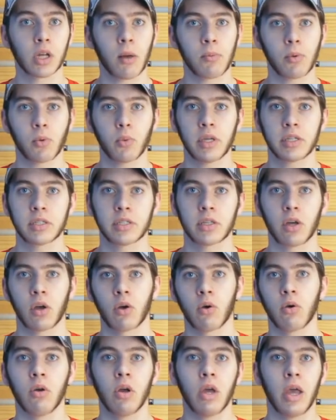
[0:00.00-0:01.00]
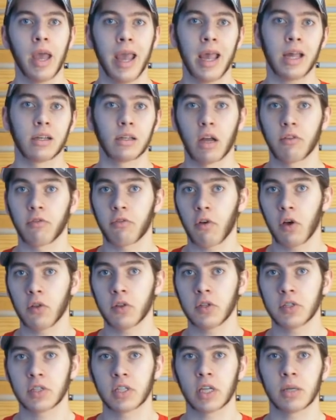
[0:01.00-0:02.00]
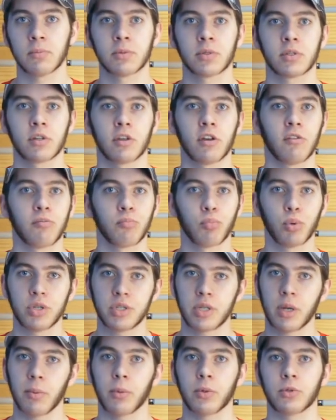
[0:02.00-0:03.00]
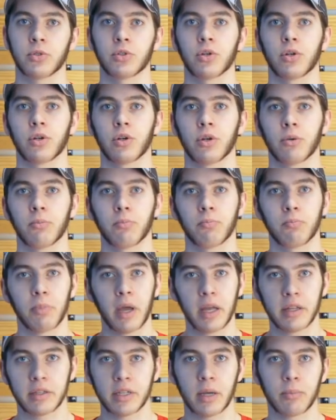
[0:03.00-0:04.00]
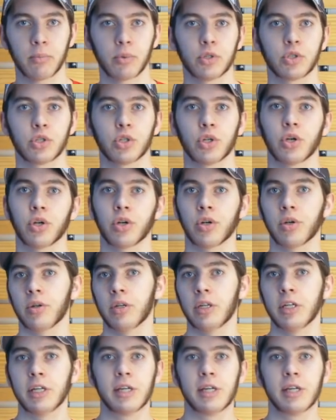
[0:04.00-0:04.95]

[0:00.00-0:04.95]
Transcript: a couple weeks ago and I followed these tips of print temperature, bed temperature,